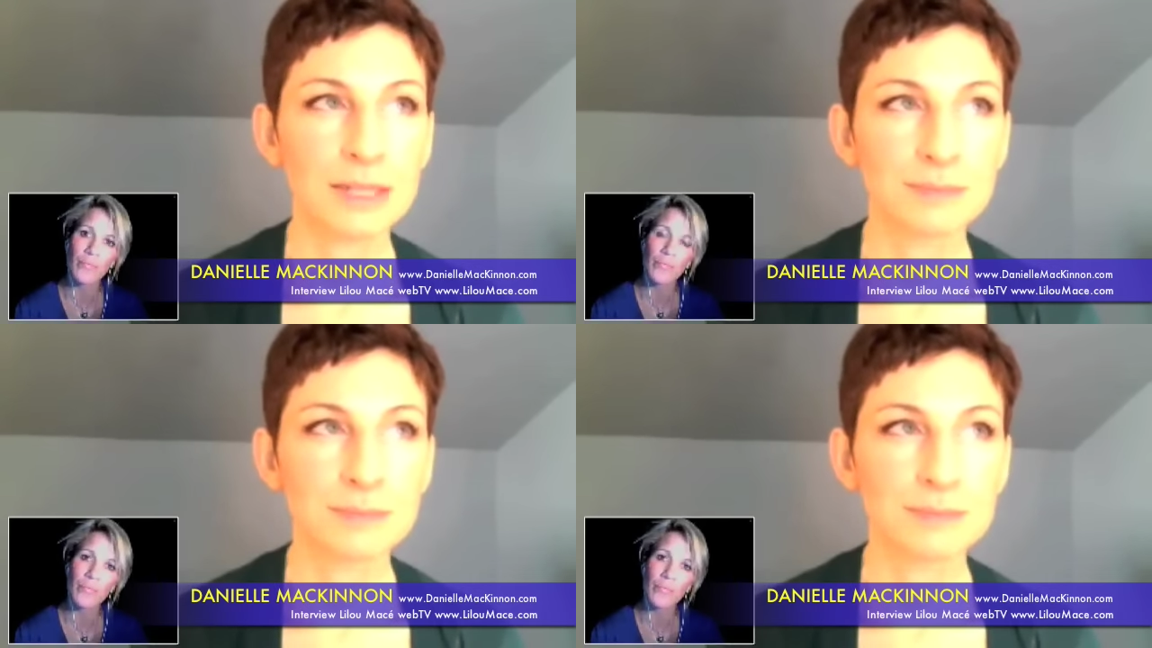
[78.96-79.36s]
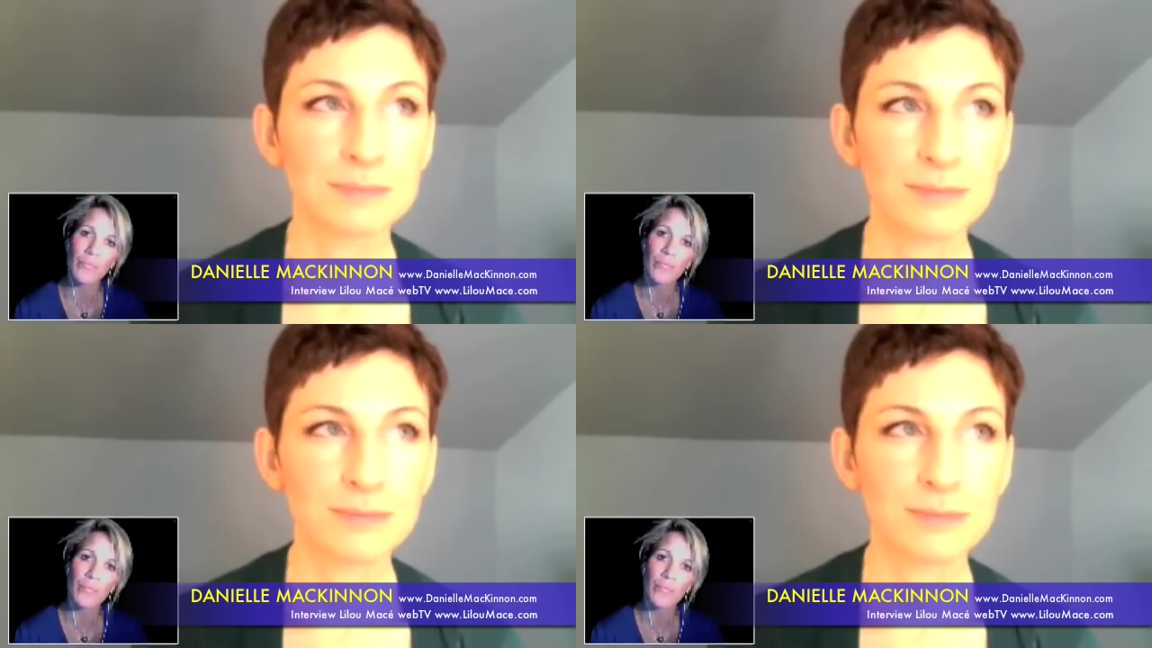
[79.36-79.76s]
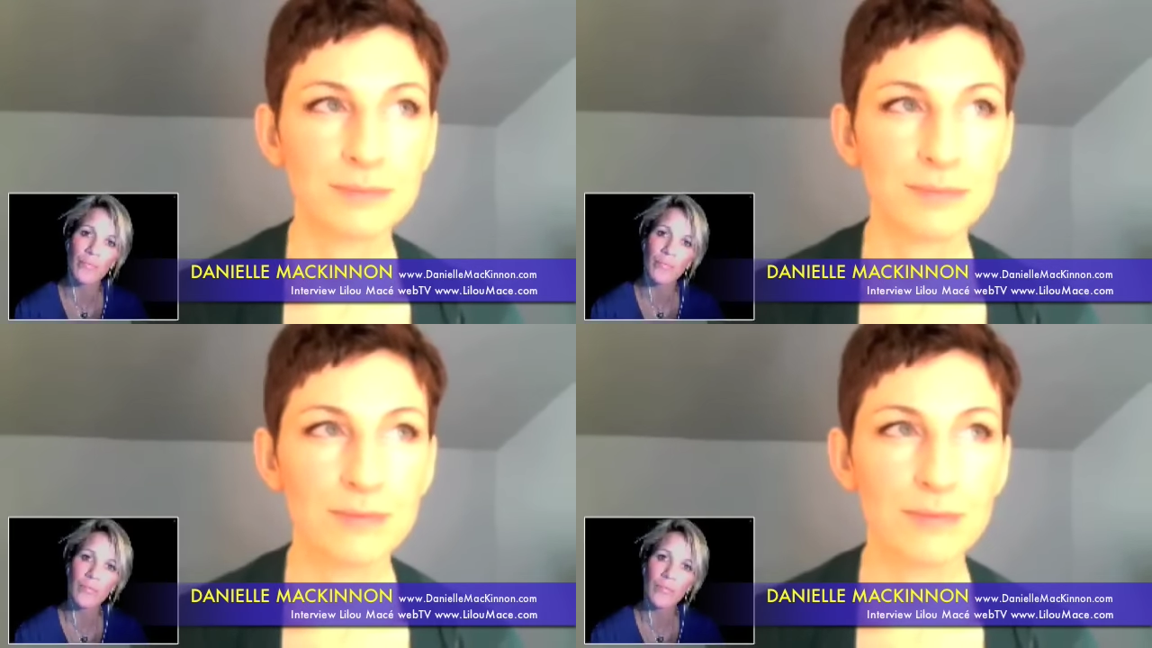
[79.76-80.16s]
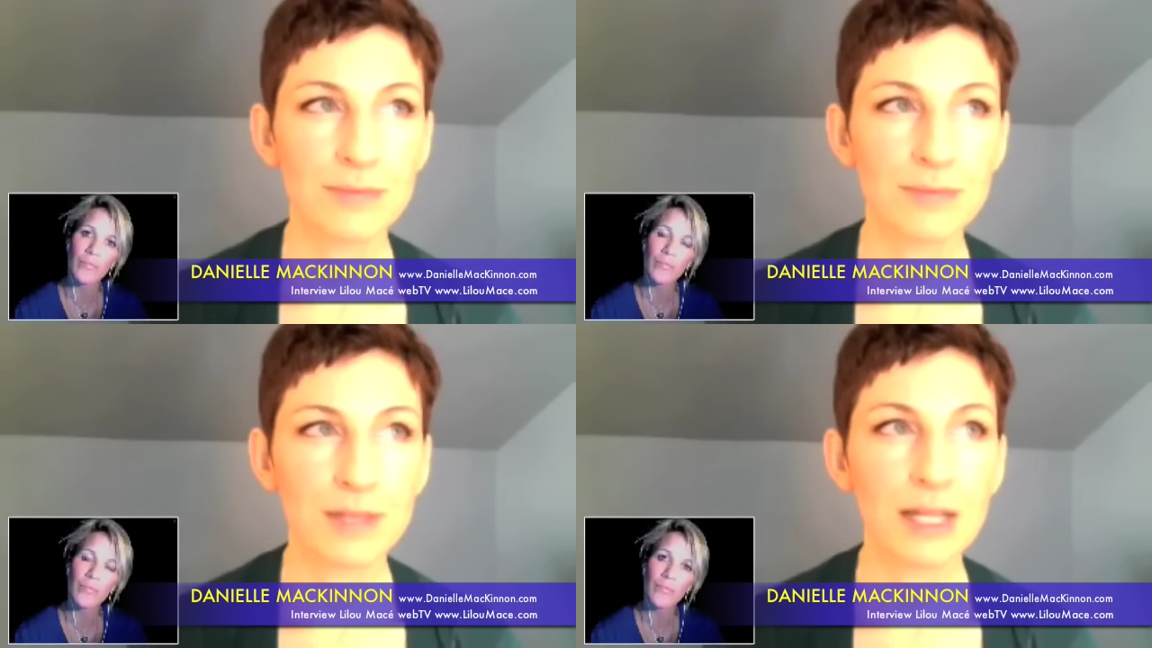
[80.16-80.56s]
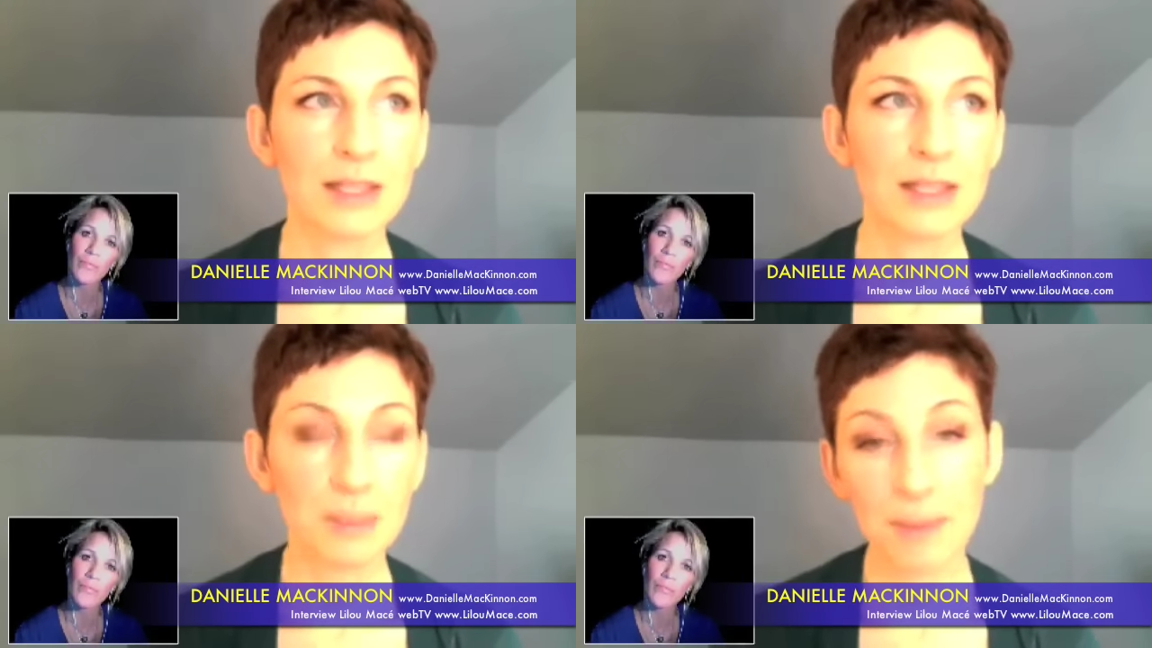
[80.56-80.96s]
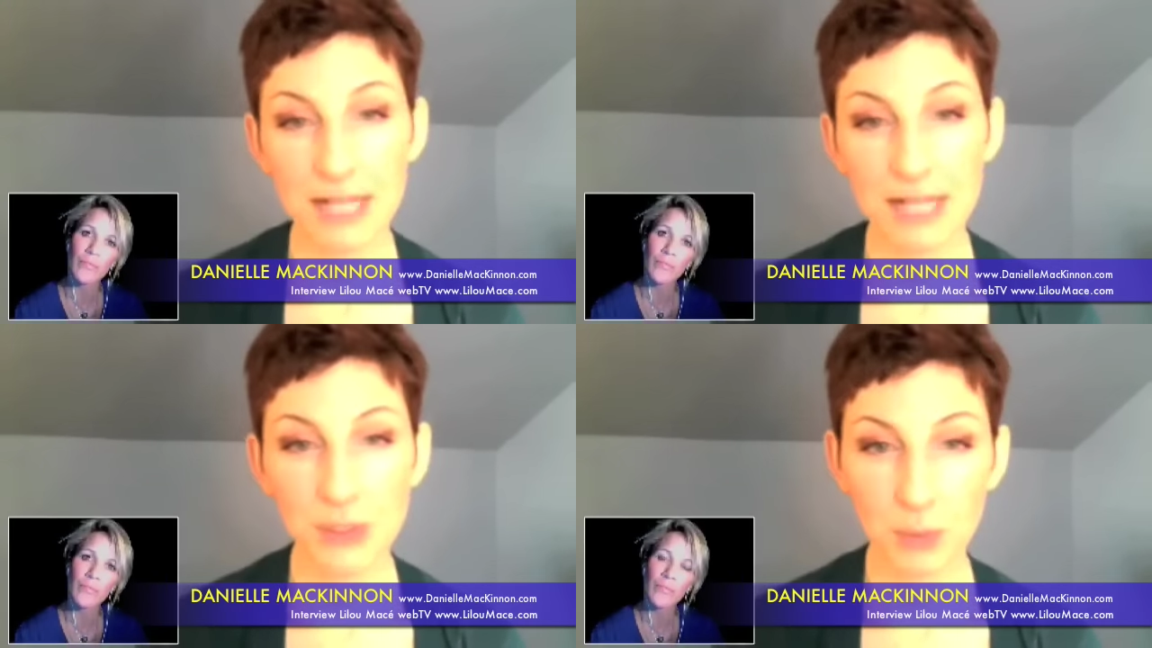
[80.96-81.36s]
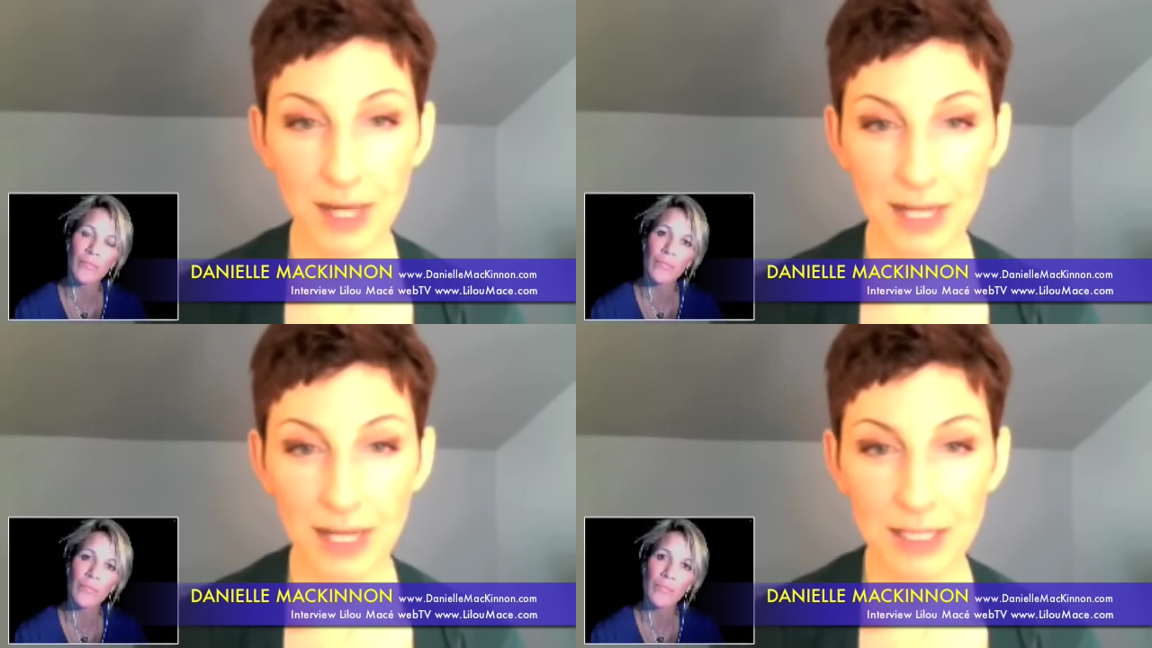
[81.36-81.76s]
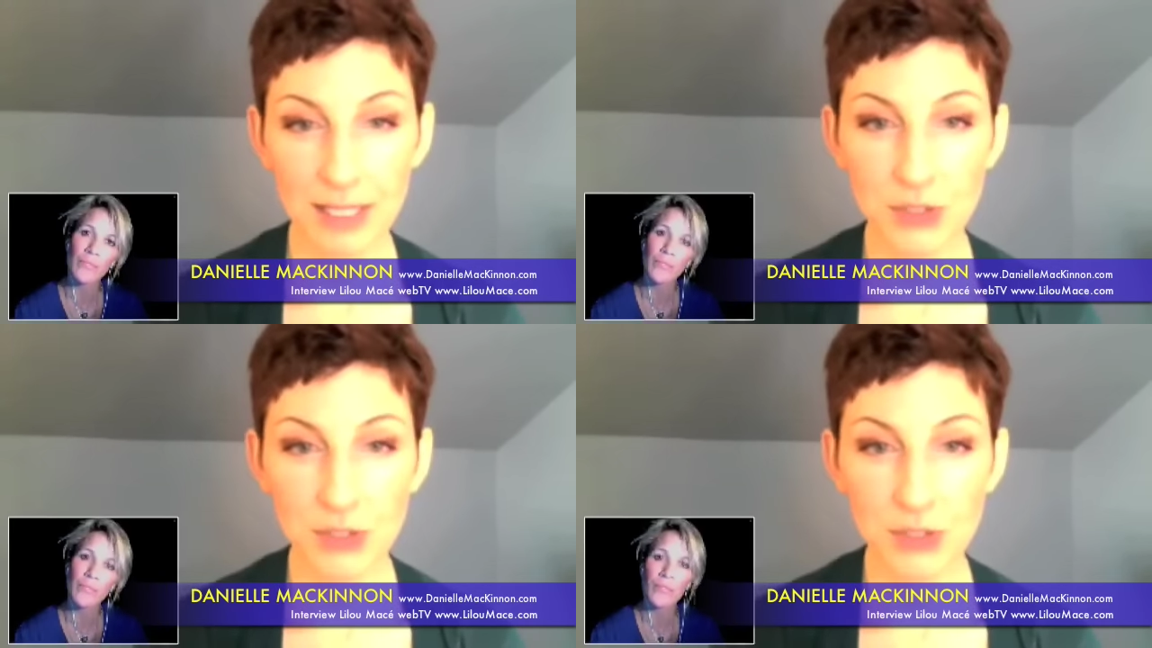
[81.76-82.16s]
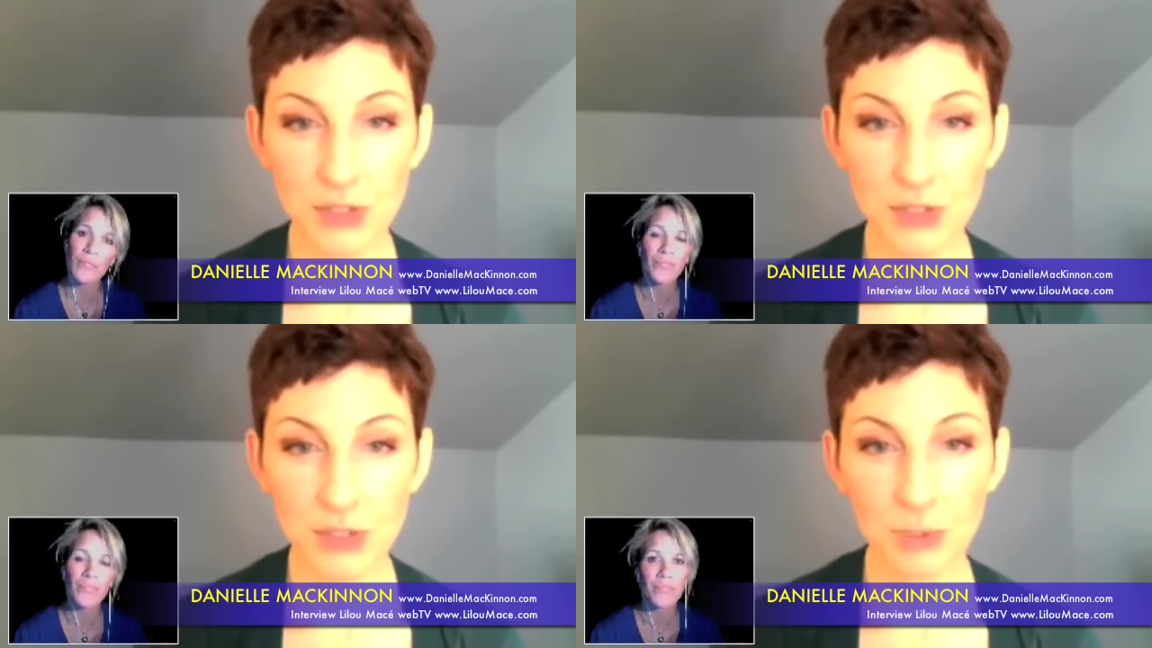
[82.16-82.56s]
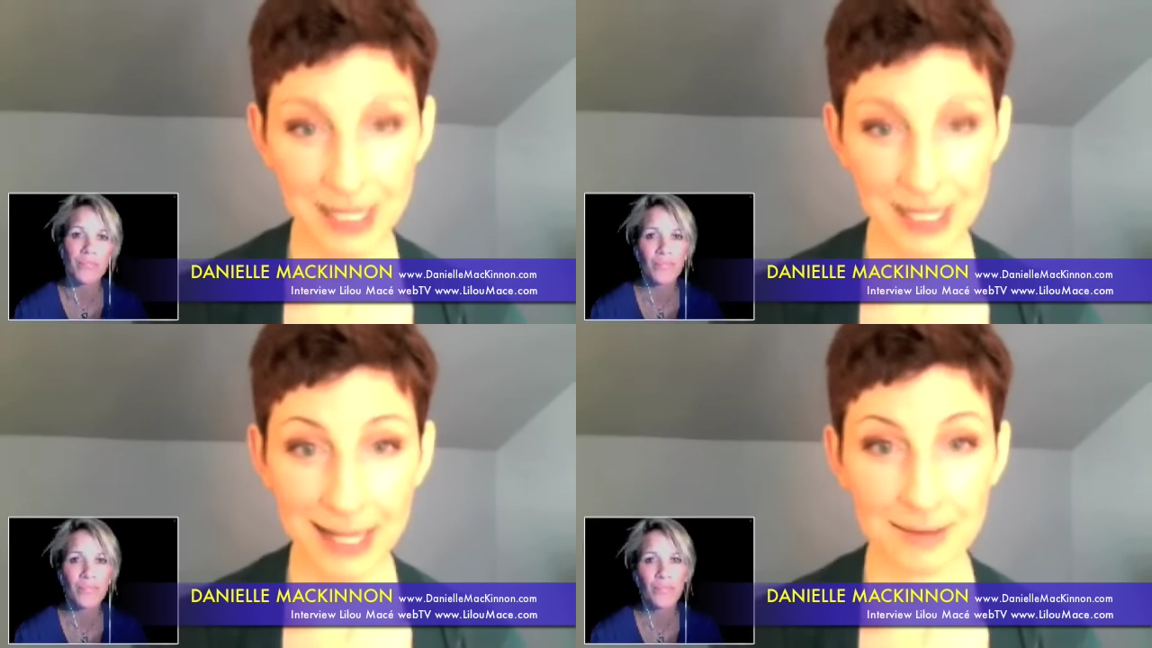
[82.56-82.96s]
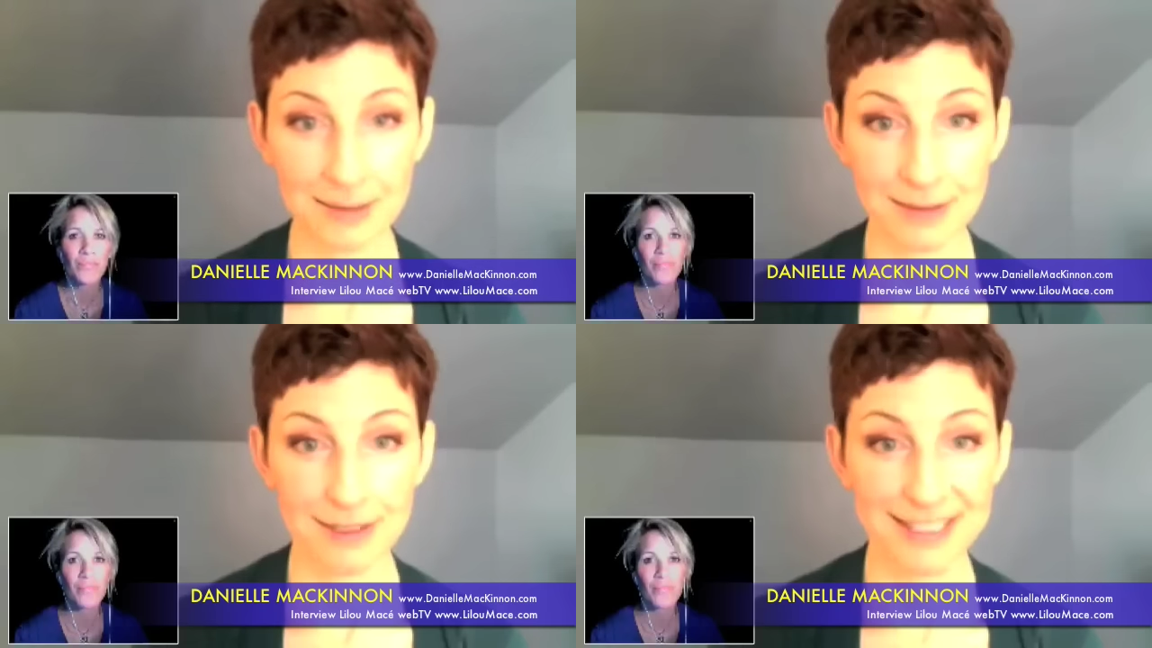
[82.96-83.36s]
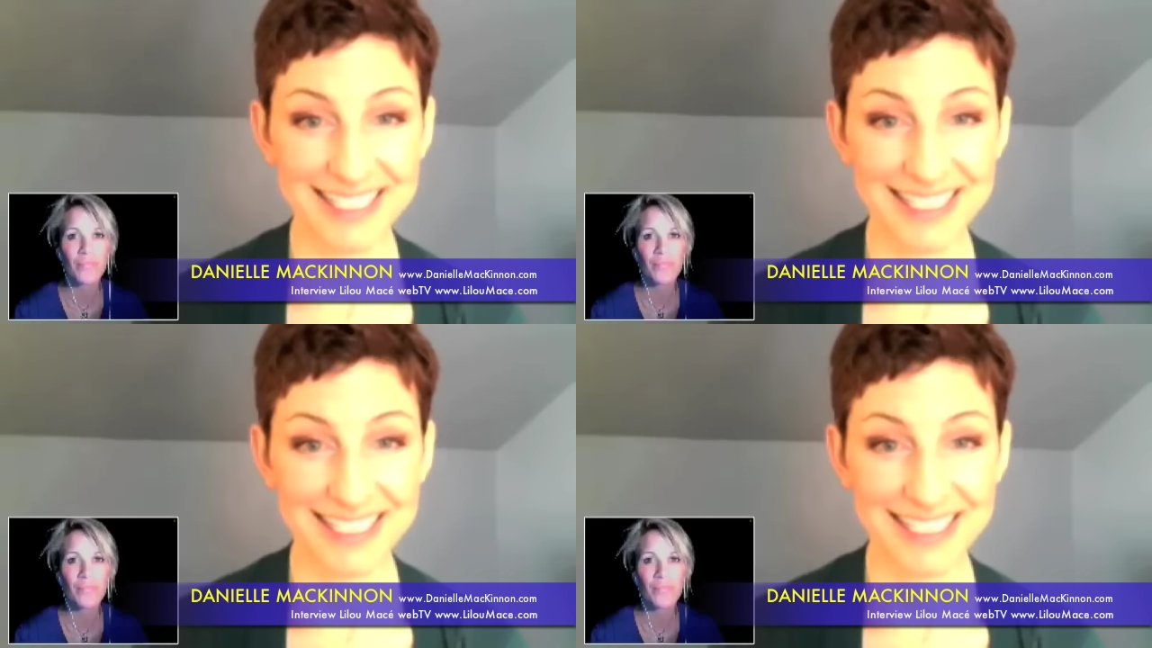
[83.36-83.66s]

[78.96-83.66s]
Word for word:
Speaker 1: um, the best way is to pretend.